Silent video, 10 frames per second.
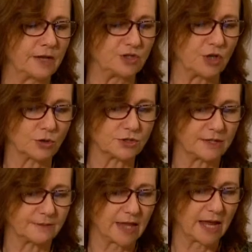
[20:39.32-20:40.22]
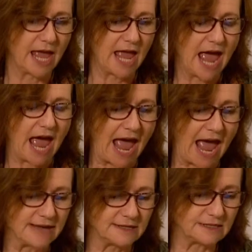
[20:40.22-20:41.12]
dot,
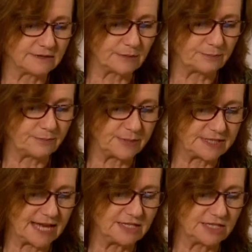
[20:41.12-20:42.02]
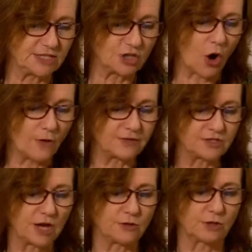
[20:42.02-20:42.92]
and the percentage of the
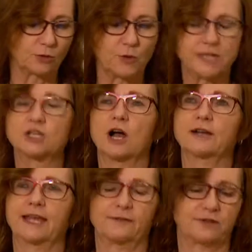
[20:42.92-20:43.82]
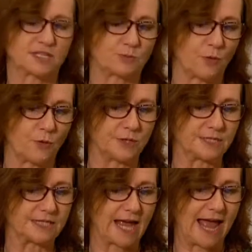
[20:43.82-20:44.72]
total which are
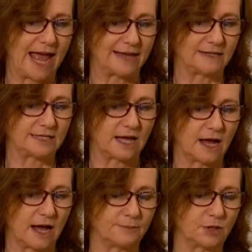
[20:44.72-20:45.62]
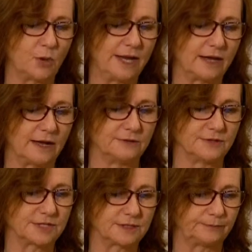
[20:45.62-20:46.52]
cephalosporins and
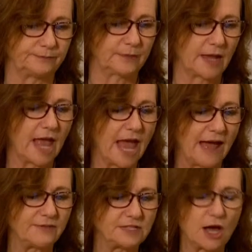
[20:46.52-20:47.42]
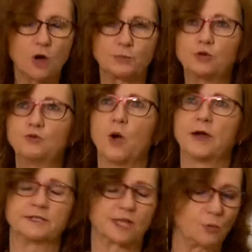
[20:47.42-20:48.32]
quinolones. And the dark blue
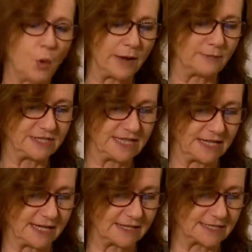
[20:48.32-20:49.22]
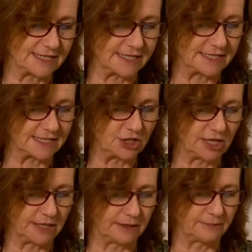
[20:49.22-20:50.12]
ones are one particular
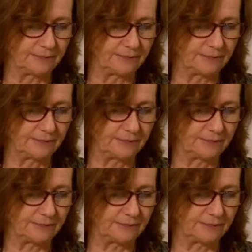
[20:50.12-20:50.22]
CCG.